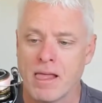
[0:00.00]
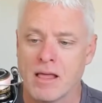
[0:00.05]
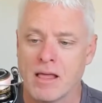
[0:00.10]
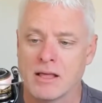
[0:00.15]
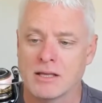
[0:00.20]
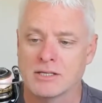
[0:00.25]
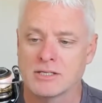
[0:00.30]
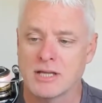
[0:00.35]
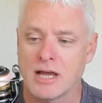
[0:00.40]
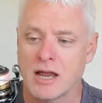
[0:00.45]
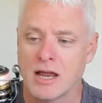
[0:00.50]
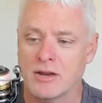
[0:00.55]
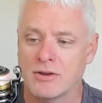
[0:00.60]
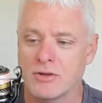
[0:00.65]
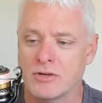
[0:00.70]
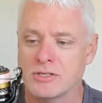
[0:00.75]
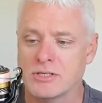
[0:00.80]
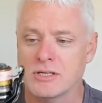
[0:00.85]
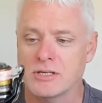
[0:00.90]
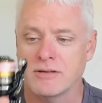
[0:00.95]
started
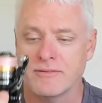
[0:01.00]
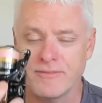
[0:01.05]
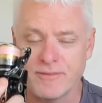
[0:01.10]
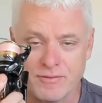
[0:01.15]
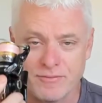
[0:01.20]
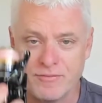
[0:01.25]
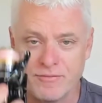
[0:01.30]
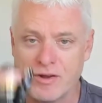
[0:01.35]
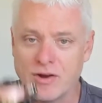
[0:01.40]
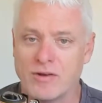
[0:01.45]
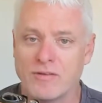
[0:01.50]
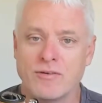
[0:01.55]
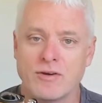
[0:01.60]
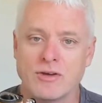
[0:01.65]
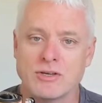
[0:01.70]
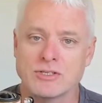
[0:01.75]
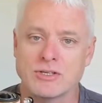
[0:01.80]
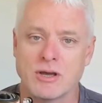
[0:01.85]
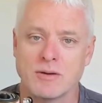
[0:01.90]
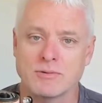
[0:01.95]
using it, from the very
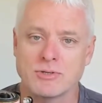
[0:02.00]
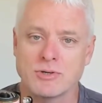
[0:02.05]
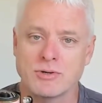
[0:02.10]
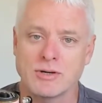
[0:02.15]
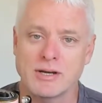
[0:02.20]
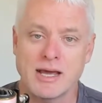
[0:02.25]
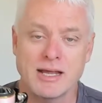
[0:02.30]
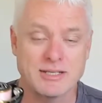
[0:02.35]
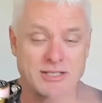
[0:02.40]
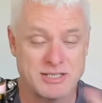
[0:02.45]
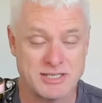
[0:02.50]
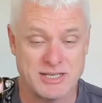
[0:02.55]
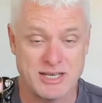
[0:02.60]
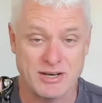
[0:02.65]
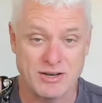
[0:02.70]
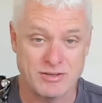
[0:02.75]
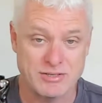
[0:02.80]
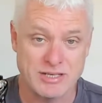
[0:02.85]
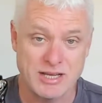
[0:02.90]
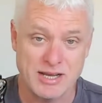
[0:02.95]
first time I took it out, as I said,
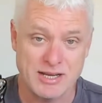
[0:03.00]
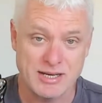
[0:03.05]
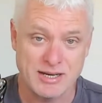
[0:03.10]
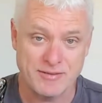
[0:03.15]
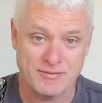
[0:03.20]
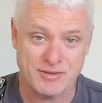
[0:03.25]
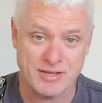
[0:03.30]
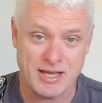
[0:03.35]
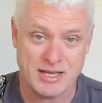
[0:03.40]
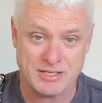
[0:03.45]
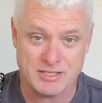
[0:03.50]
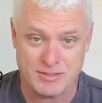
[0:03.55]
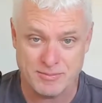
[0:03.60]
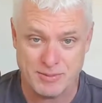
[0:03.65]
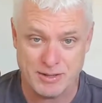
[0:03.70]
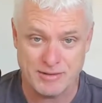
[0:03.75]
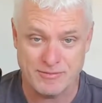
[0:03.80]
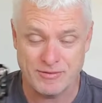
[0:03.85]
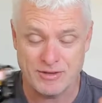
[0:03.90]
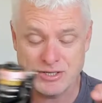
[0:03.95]
I was lucky enough to catch the
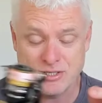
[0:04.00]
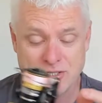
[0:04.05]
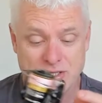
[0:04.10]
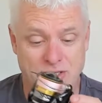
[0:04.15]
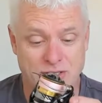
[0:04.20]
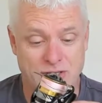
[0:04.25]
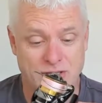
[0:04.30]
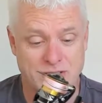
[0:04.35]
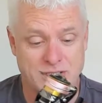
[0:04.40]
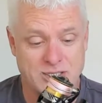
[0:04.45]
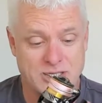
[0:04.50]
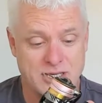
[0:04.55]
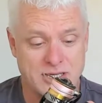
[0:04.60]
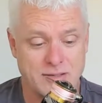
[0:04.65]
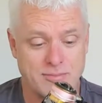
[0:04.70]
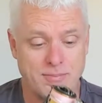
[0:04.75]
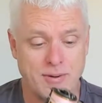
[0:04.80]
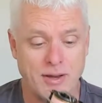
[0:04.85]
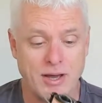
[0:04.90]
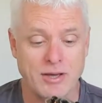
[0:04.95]
big fish that you can see in
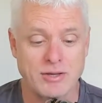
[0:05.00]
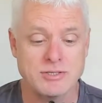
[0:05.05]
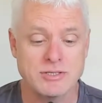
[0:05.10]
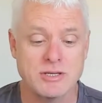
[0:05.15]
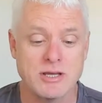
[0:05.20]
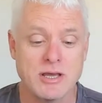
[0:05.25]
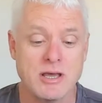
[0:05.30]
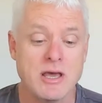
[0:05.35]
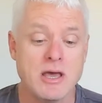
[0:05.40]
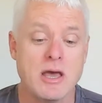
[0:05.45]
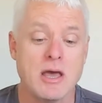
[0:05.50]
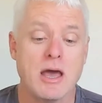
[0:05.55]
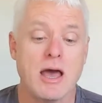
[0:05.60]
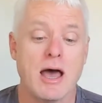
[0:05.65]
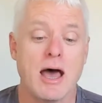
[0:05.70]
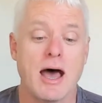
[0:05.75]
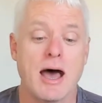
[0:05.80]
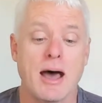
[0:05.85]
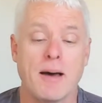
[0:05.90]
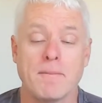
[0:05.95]
the post
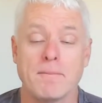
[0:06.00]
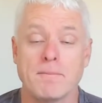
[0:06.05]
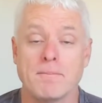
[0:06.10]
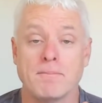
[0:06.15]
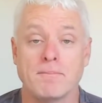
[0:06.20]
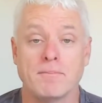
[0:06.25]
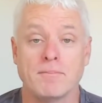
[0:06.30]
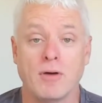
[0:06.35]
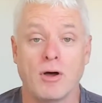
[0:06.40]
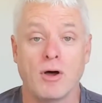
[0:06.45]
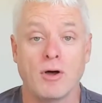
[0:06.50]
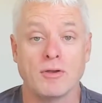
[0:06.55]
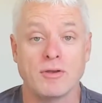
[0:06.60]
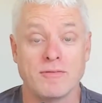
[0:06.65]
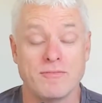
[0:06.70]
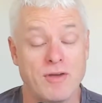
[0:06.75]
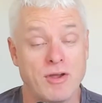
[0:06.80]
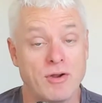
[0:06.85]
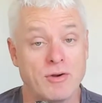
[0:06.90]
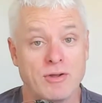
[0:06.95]
on the
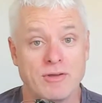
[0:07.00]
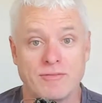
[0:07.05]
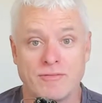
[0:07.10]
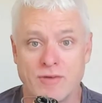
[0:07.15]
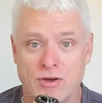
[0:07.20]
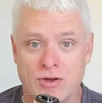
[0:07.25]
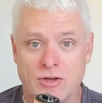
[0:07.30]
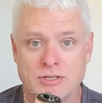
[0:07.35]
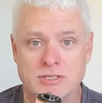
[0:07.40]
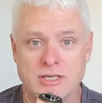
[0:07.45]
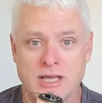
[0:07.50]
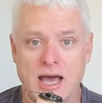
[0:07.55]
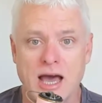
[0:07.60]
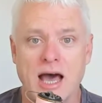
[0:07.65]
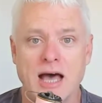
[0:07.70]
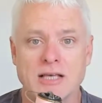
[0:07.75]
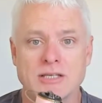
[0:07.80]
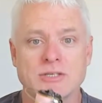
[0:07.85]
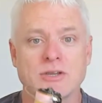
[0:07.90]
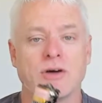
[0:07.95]
very first
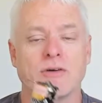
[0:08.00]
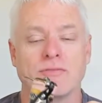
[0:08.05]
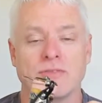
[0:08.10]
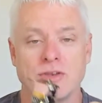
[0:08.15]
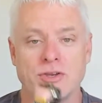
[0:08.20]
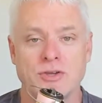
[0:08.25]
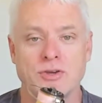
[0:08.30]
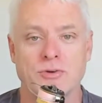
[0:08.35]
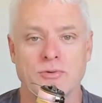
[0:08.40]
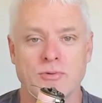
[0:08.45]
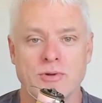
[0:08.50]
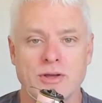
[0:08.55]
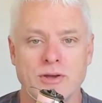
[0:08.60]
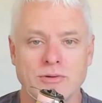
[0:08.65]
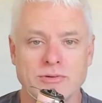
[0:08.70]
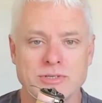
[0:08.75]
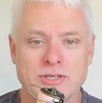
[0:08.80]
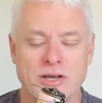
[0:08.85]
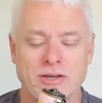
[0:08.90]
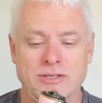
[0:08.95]
cast of the new reel,
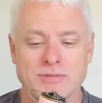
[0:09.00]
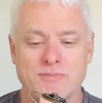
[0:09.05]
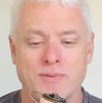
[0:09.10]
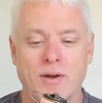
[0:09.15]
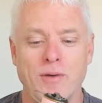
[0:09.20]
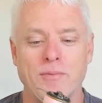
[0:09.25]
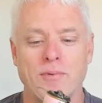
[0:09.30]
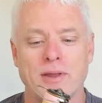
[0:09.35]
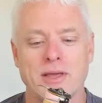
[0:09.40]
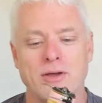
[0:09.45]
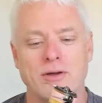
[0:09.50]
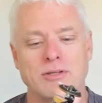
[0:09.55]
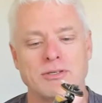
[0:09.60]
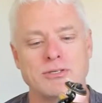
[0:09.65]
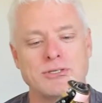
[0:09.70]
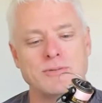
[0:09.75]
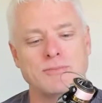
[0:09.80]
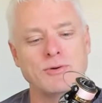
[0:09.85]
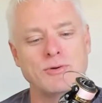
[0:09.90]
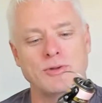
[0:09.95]
so it's probably got
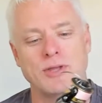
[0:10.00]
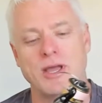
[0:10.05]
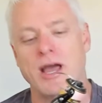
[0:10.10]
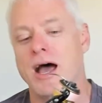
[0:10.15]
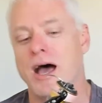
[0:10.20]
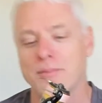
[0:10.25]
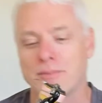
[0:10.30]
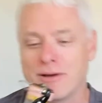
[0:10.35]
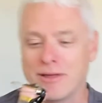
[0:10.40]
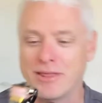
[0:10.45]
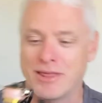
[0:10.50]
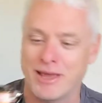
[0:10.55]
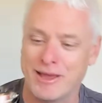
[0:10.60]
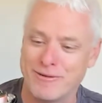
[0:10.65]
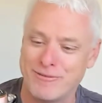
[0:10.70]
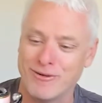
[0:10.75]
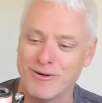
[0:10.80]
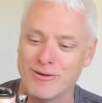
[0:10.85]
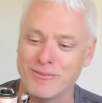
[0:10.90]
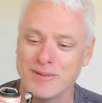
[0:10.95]
some good karma there
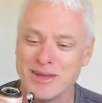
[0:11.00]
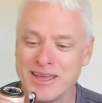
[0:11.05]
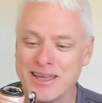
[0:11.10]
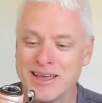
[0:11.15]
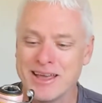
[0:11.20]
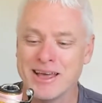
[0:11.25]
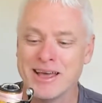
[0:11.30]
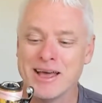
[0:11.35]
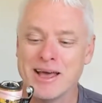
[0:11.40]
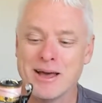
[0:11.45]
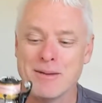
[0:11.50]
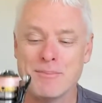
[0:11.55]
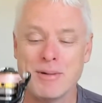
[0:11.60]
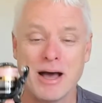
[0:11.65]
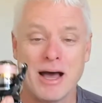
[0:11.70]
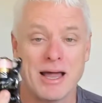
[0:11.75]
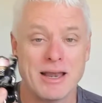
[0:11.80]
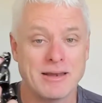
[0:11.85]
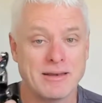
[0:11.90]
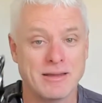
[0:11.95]
for me.
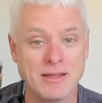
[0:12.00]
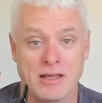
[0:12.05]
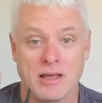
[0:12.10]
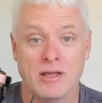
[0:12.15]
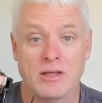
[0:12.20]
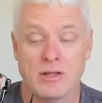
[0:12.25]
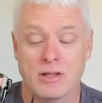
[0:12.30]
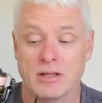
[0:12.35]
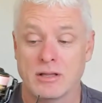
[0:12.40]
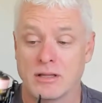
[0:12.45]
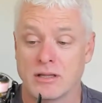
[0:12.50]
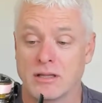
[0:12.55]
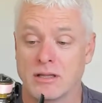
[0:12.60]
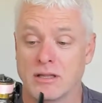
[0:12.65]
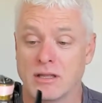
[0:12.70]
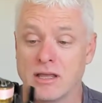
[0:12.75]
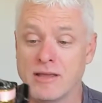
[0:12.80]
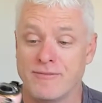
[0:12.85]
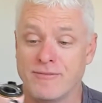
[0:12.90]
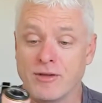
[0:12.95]
But
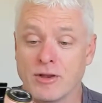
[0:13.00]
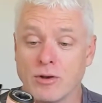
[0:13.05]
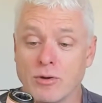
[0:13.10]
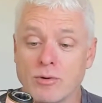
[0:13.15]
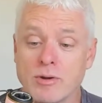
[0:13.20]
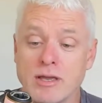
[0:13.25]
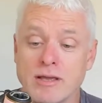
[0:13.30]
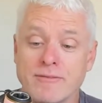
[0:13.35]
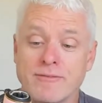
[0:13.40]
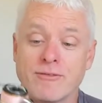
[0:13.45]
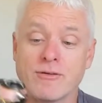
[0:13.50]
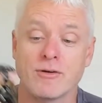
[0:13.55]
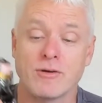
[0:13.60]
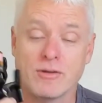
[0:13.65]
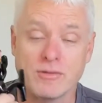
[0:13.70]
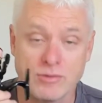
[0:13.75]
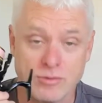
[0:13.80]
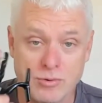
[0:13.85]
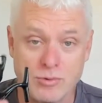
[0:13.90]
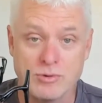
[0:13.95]
if you're looking for
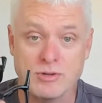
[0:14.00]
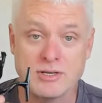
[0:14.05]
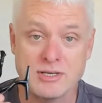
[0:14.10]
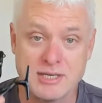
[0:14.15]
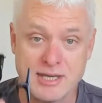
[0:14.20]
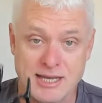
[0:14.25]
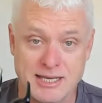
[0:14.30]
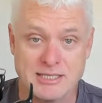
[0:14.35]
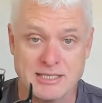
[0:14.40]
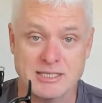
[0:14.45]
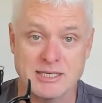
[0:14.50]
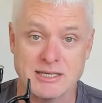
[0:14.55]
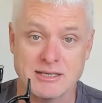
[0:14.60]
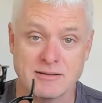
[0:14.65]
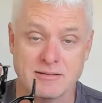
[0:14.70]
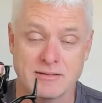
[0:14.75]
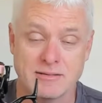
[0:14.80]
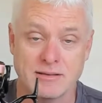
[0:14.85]
a good, decent